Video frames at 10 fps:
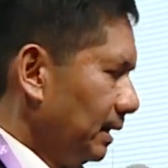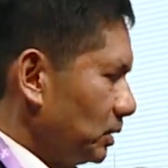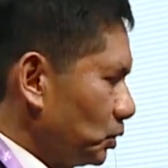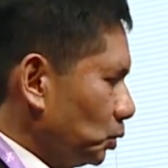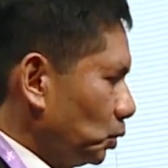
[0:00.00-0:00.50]

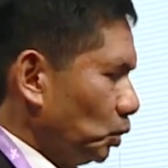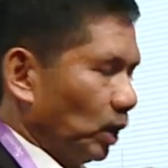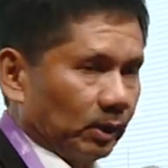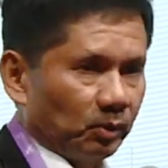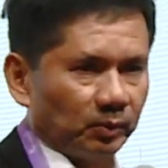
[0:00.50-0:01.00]
to
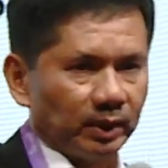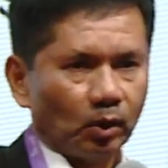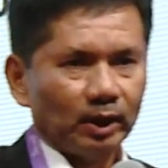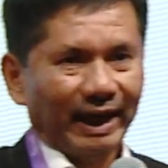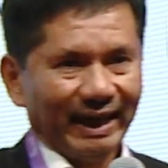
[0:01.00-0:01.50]
what we
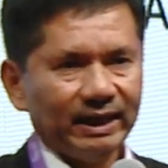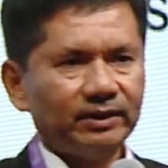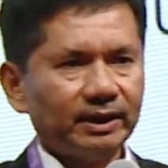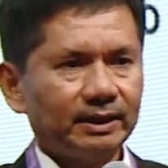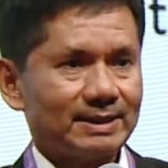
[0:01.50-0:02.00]
call
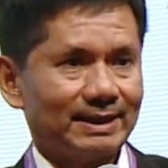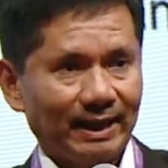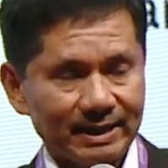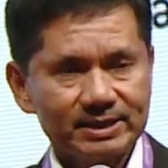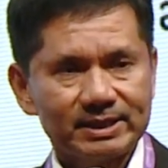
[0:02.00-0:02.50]
A-grid, is an
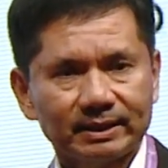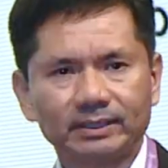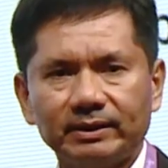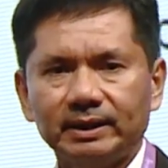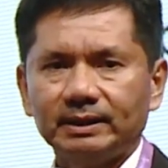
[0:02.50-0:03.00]
ASEAN
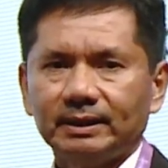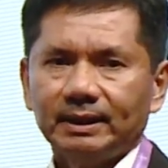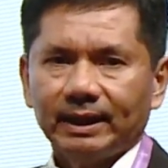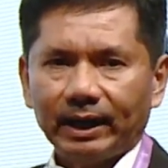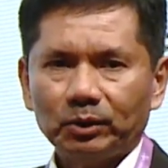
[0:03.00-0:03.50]
grid,
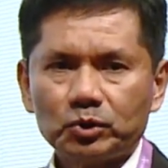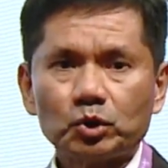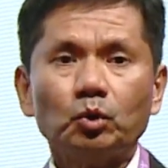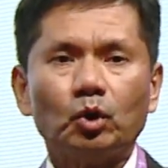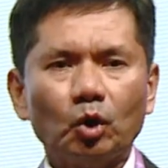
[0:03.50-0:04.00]
and
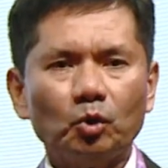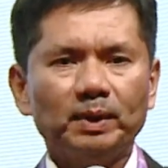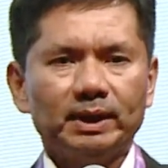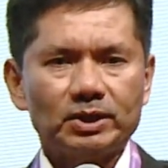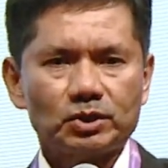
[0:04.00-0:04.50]
also
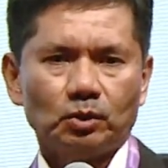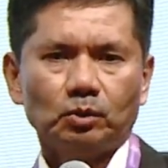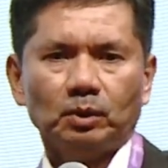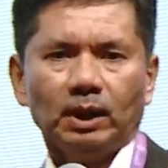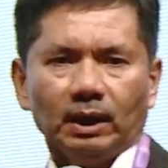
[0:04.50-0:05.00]
globally.
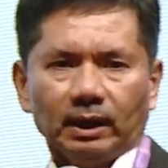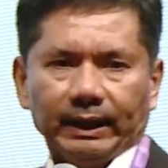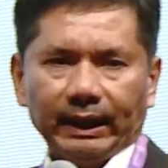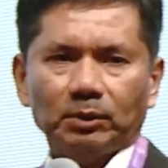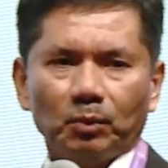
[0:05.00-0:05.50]
So
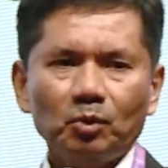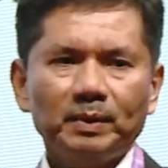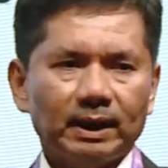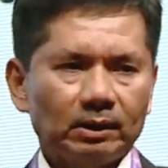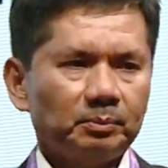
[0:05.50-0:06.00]
in a
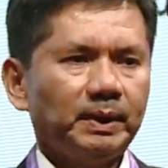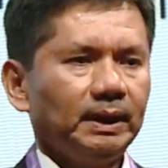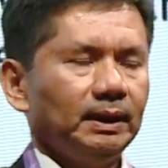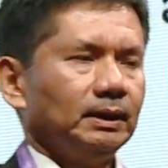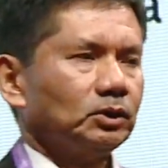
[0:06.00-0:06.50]
moment, I'll
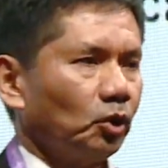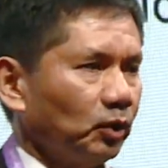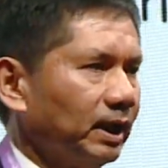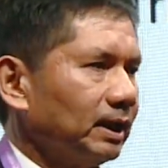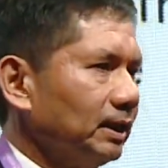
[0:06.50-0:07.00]
be
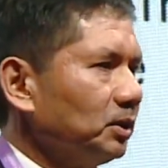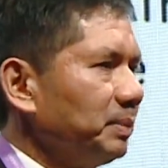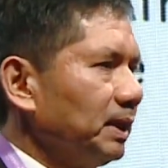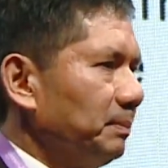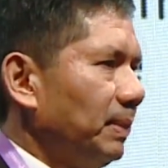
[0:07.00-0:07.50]
talking a little
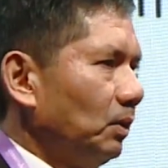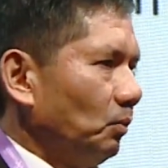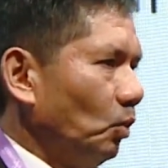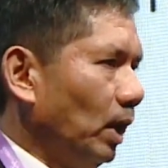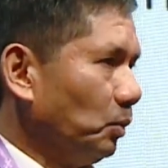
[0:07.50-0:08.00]
bit about
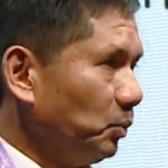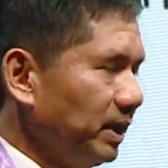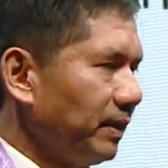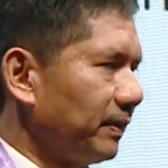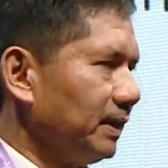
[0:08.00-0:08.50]
why we
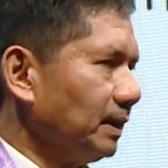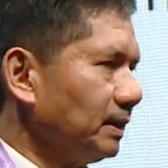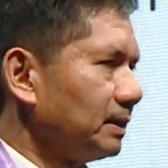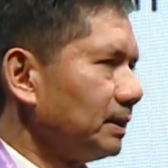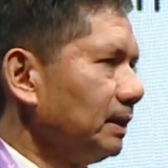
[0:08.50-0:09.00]

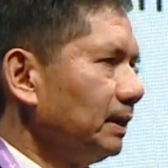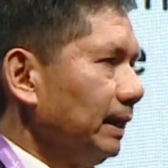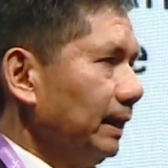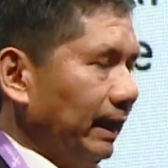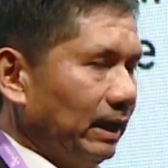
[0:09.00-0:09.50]
think
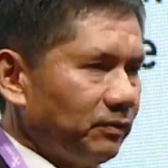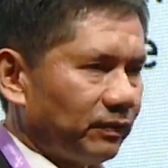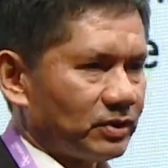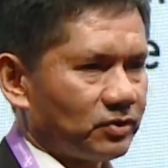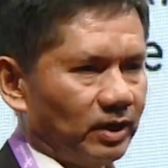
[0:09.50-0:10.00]

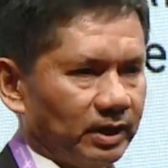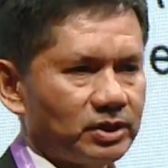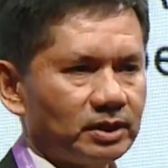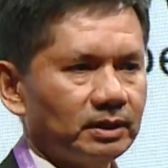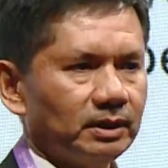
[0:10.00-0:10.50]

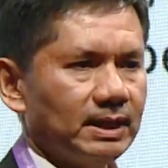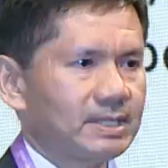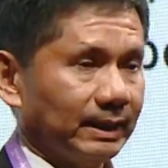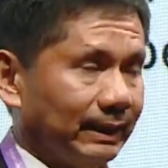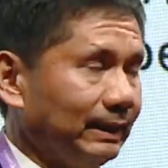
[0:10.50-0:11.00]
infrastructure is
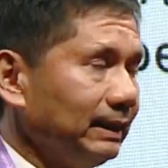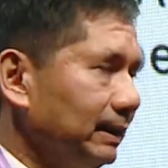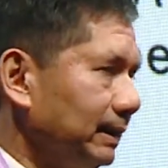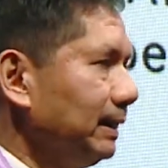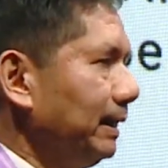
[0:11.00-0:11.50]
a key
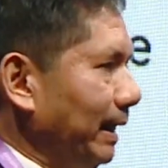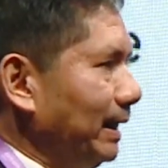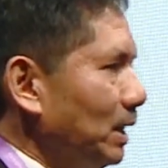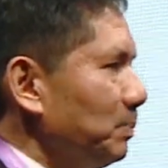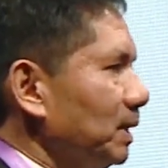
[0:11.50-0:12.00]

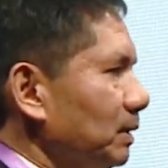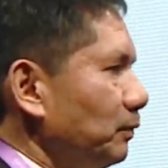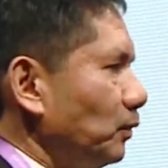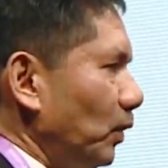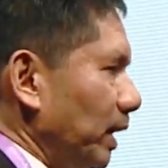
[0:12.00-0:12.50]
enabler
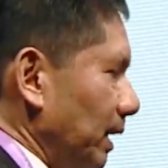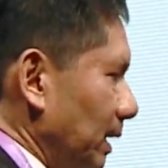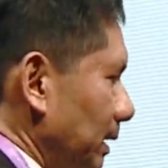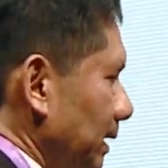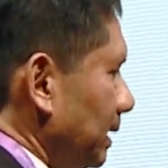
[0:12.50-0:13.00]
for
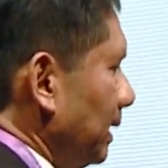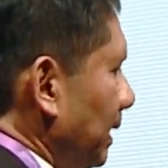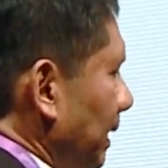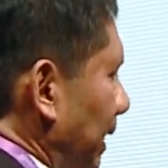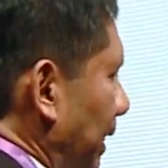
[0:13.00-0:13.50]
AI.
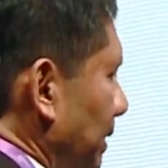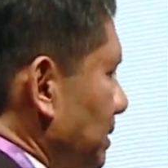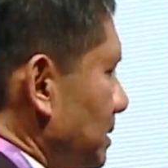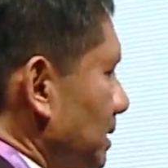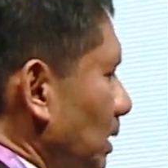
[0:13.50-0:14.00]

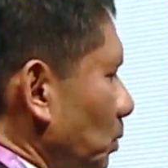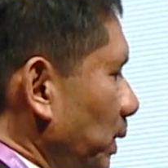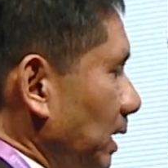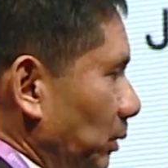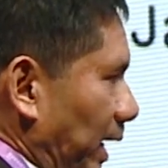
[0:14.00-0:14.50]
And
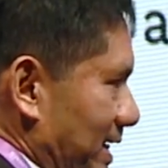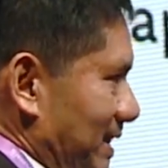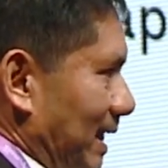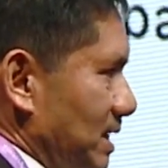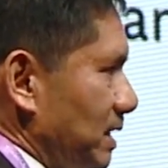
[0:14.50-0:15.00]
with our
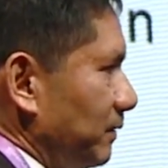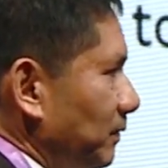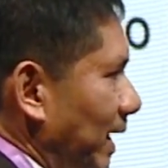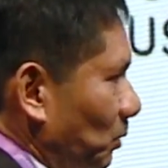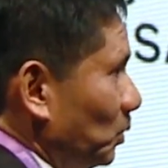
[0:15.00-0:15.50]
extensive
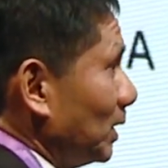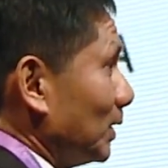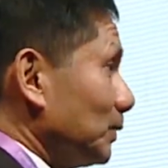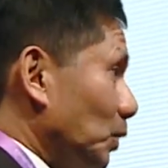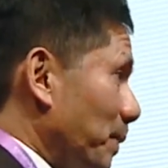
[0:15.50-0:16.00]
network
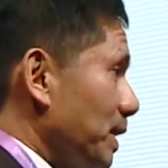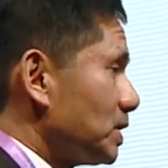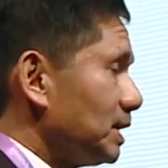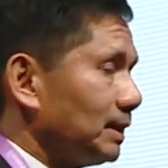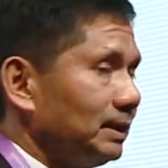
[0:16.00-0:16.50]

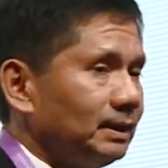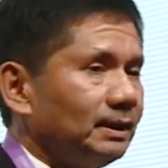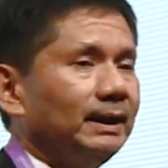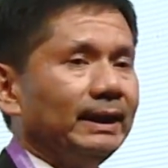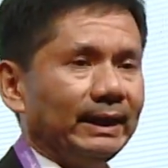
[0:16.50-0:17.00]
domestically,
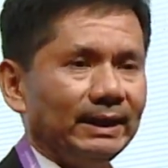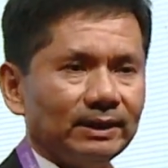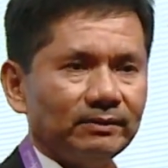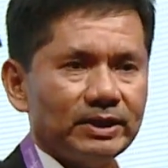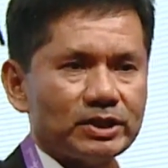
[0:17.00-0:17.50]
in
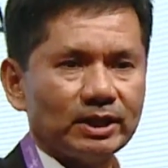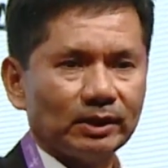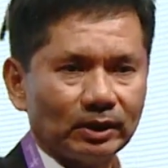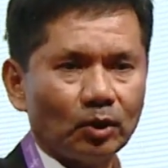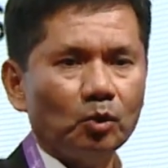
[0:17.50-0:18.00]
the region
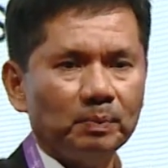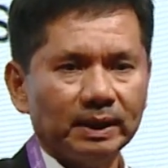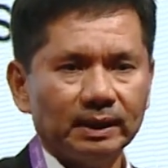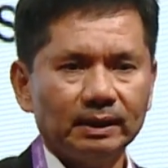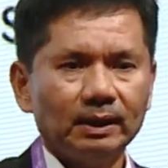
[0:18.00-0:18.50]
and
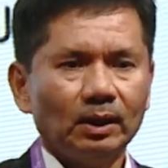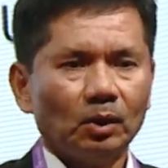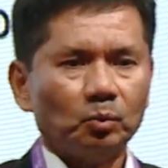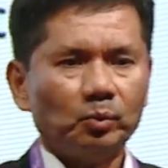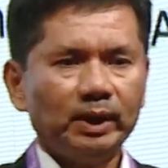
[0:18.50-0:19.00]
globally,
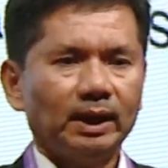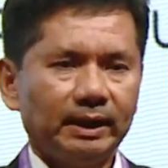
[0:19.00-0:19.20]
we are